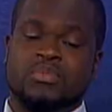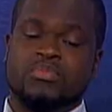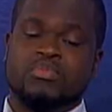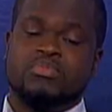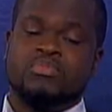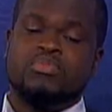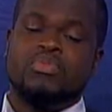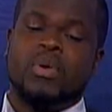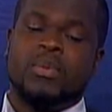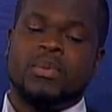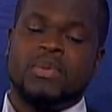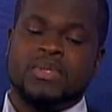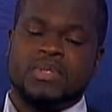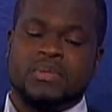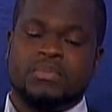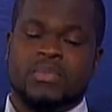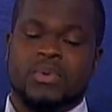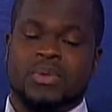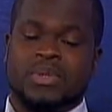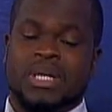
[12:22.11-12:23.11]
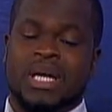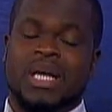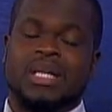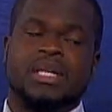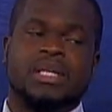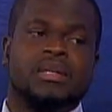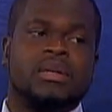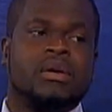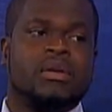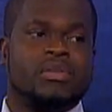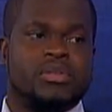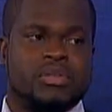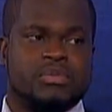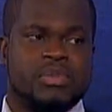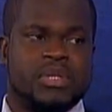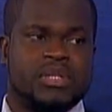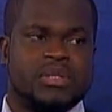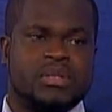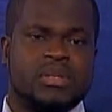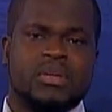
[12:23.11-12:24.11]
proper support and
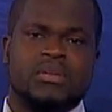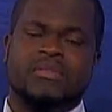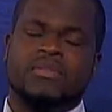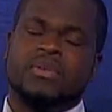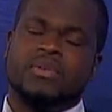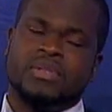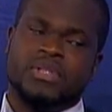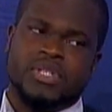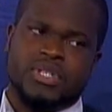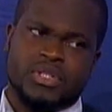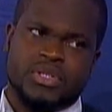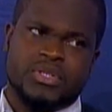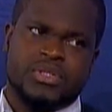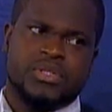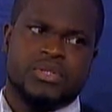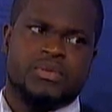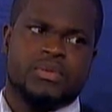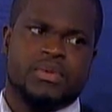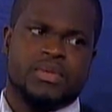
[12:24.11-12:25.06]
encouragement for our nation's youth.